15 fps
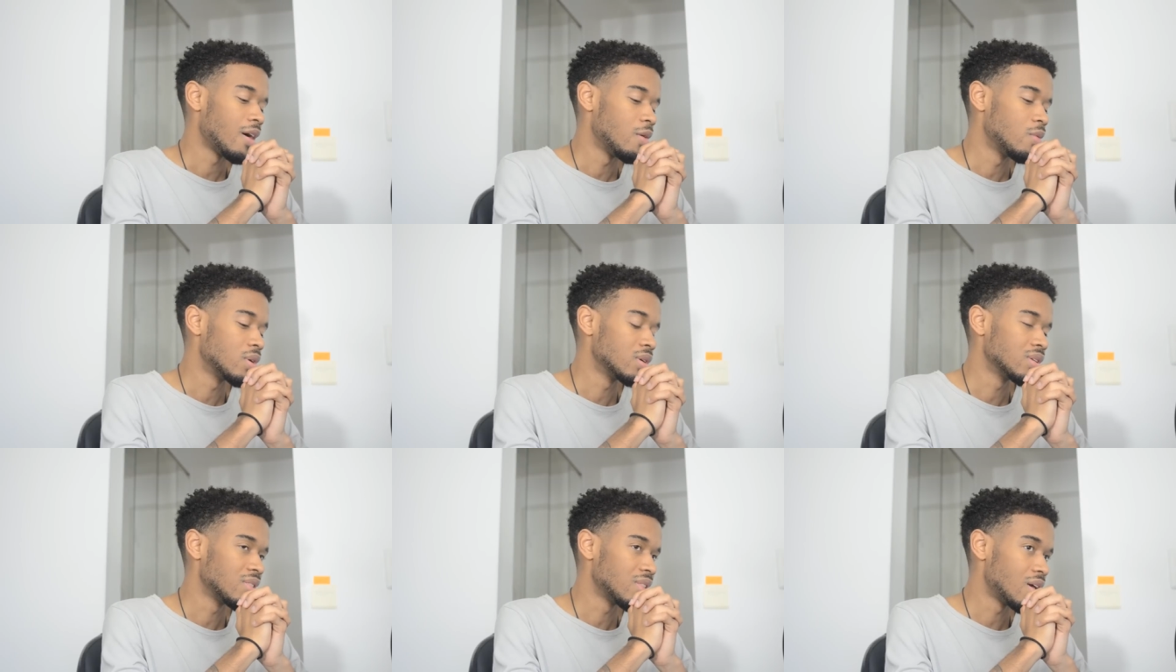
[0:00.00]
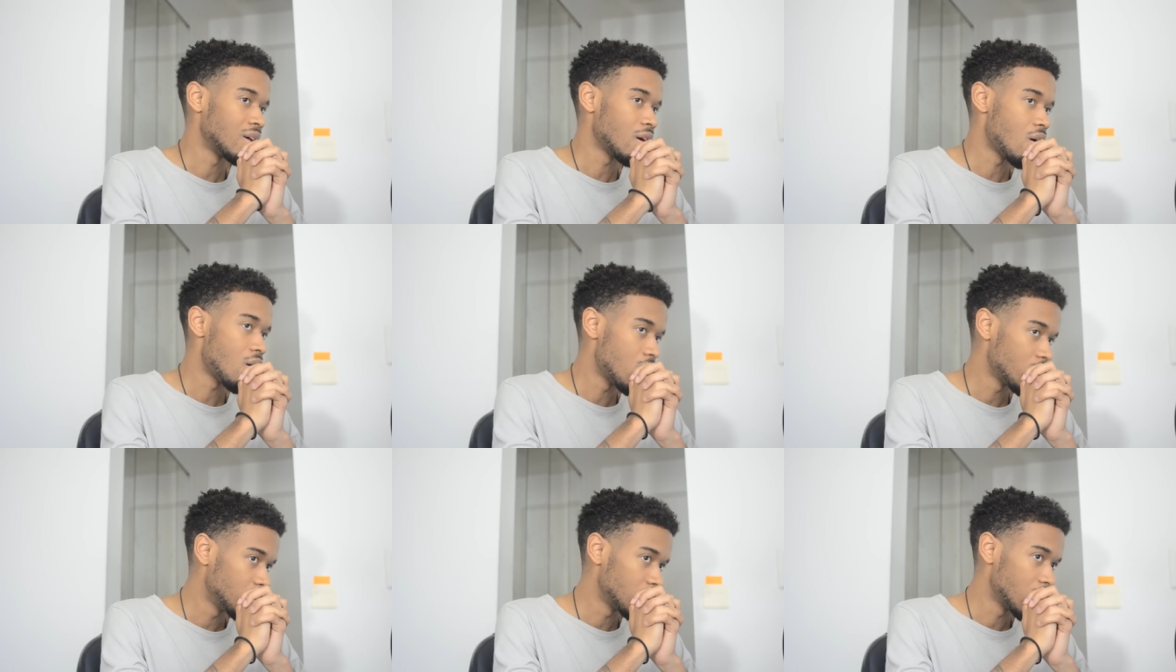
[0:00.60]
I wanted to thank
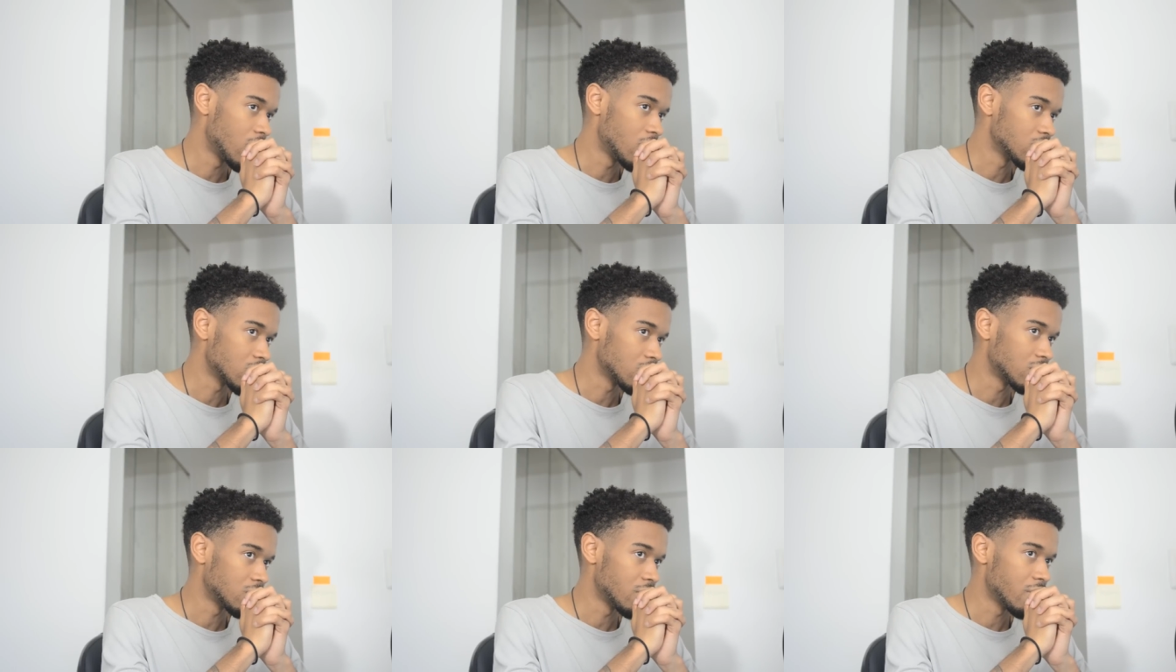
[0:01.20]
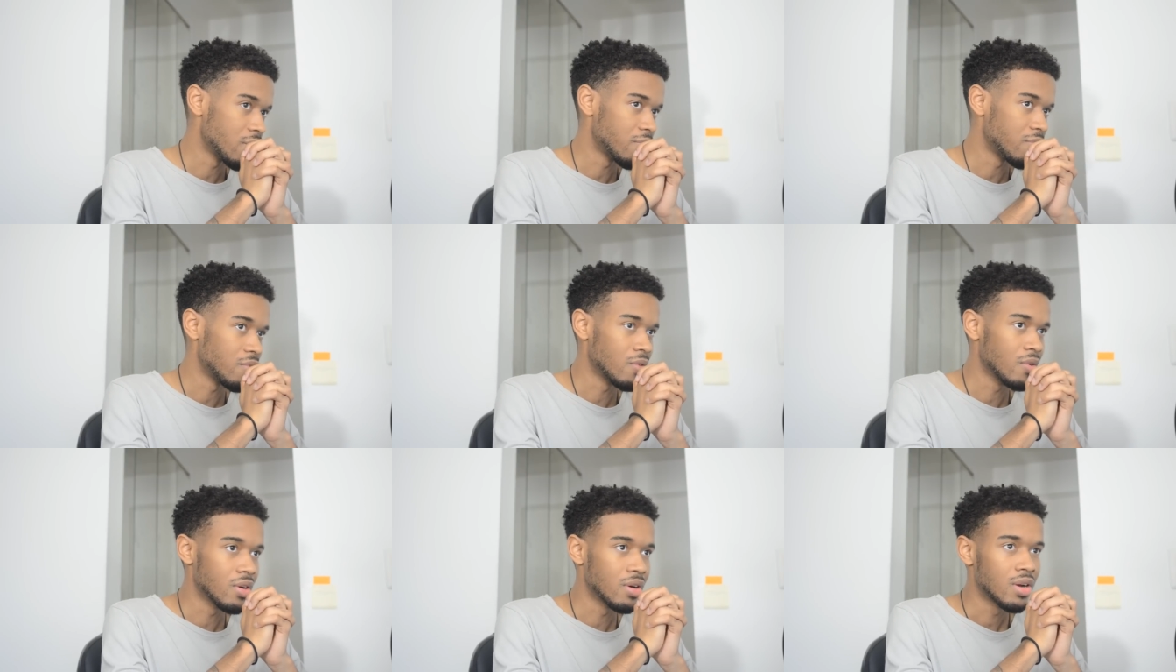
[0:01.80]
all you guys out there
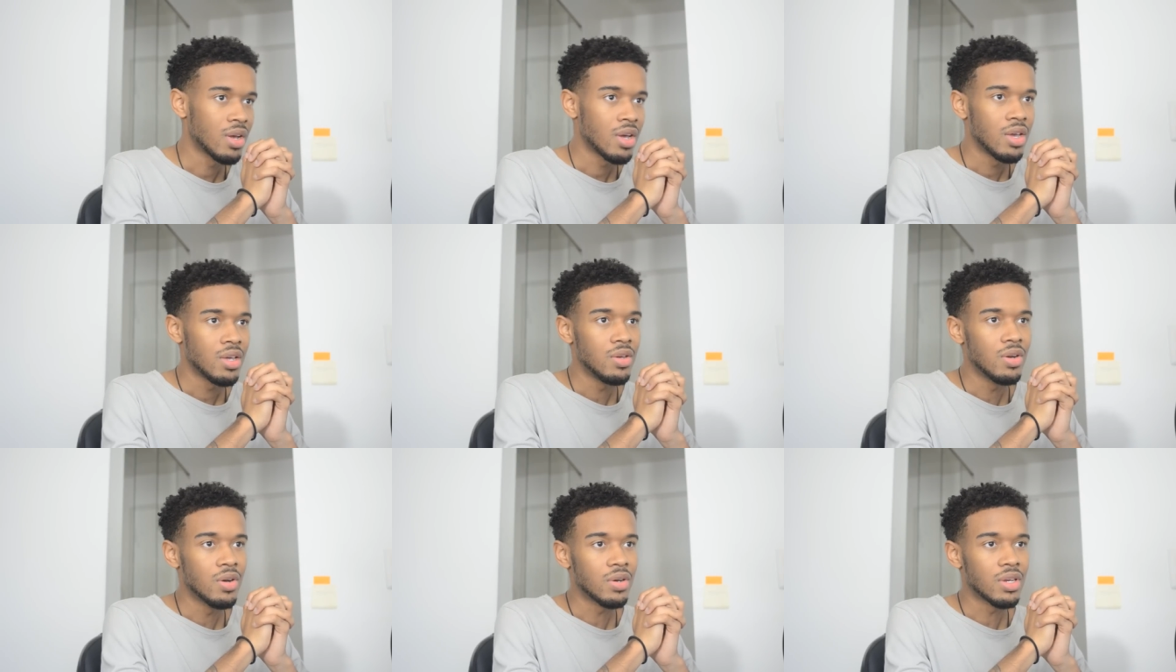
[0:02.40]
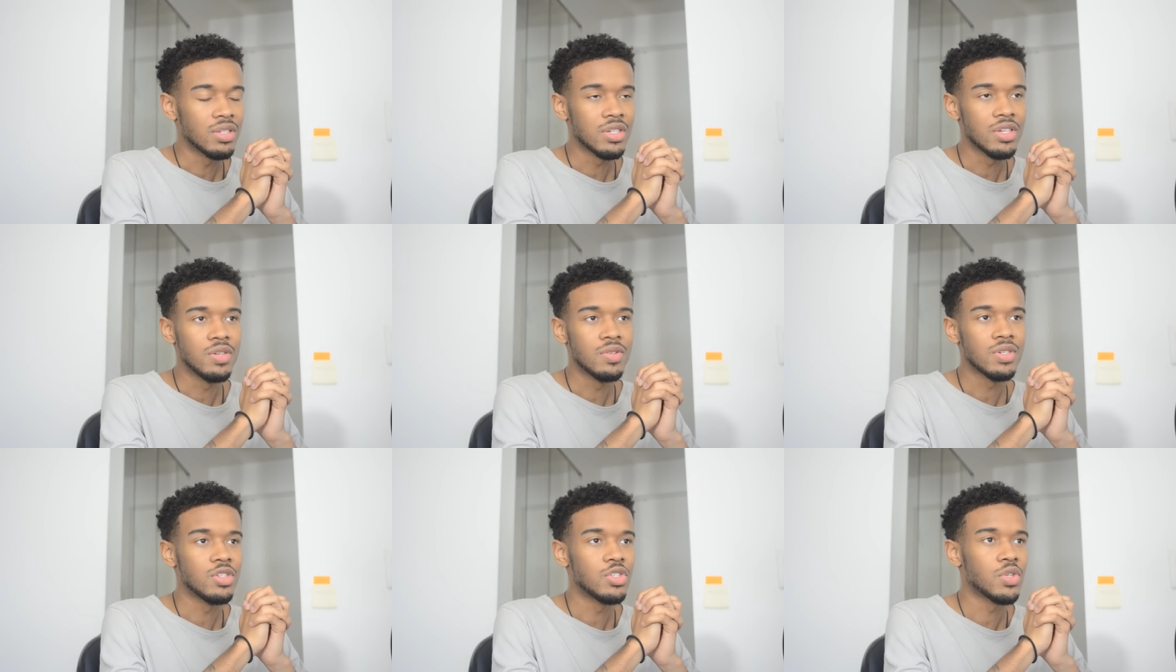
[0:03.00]
for, you know,
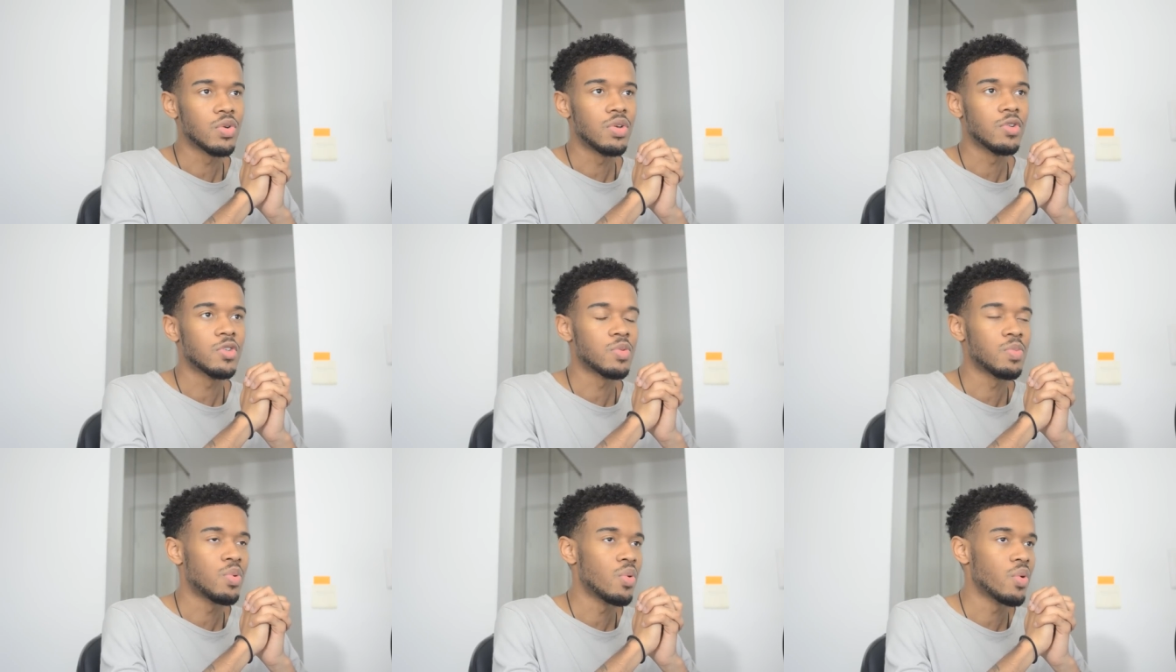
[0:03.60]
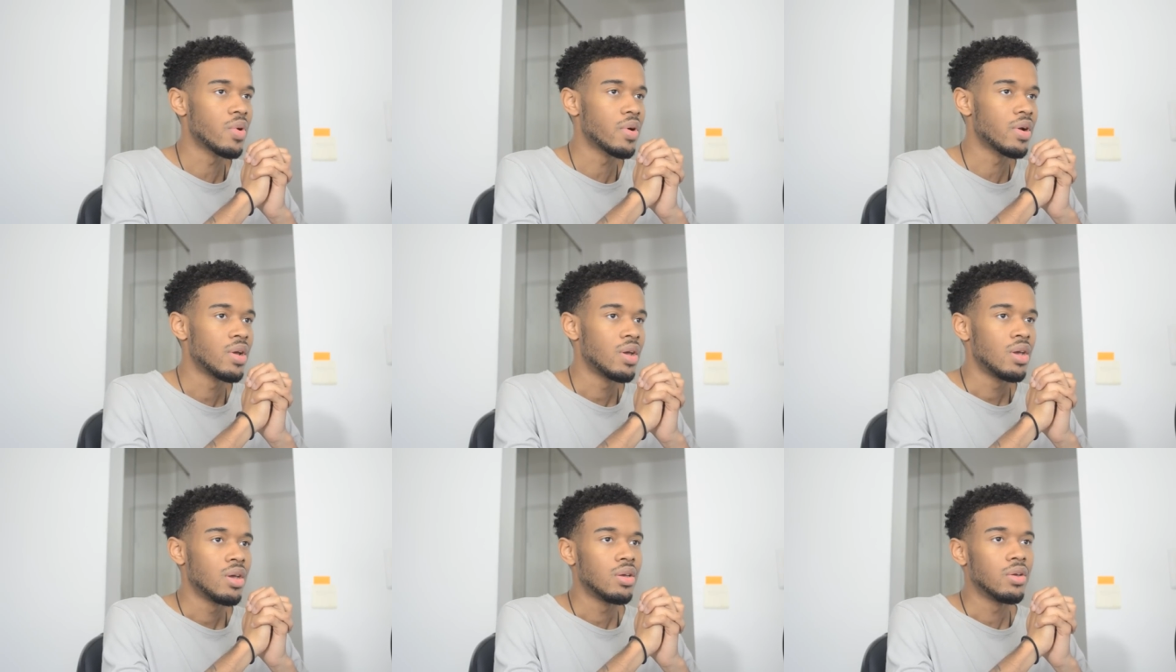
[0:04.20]
continuously showing your support